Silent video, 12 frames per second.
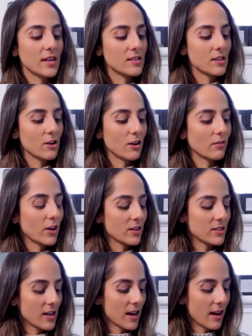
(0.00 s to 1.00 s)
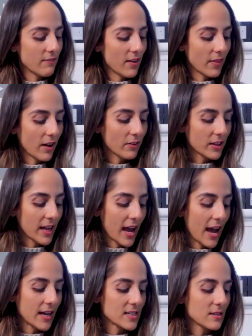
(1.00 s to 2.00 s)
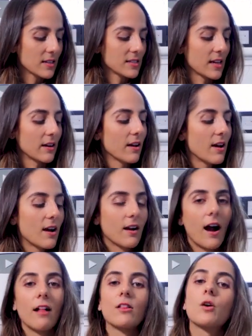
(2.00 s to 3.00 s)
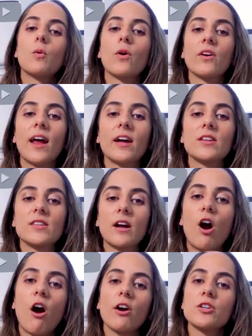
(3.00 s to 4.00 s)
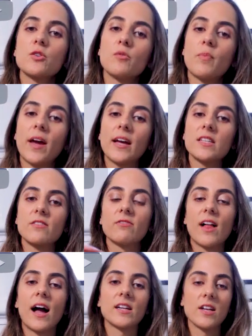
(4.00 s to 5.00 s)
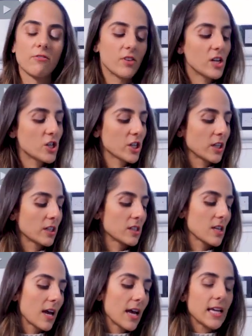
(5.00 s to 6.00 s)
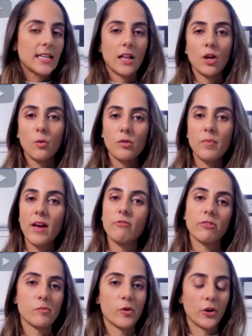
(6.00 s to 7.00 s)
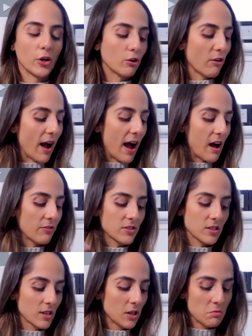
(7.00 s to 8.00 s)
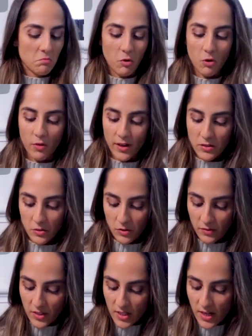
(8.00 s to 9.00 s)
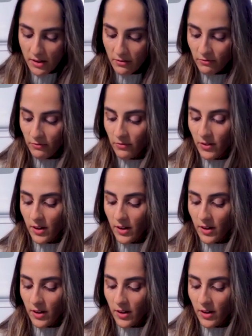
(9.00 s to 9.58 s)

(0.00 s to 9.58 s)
these at university and I found that really handy because I'd color coordinate. So like orange would be to flag definitions, yellow would be for important graphs, all that sort of stuff.